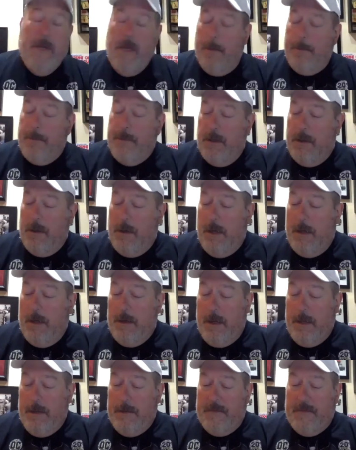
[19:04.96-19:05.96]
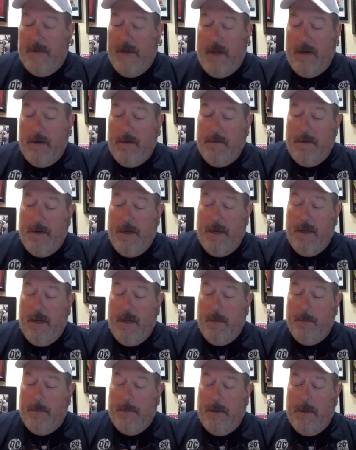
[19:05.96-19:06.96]
up there on Saturday
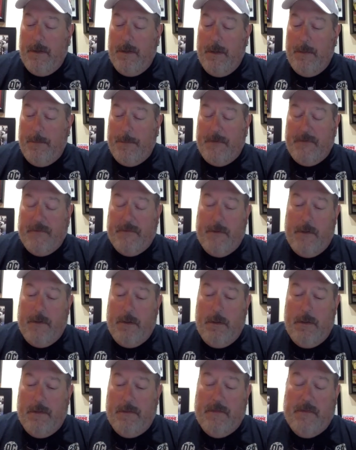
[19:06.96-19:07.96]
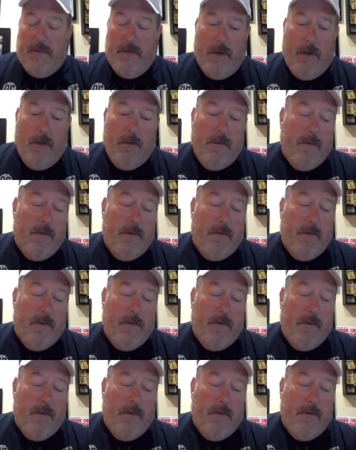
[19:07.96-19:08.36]
at Slinger.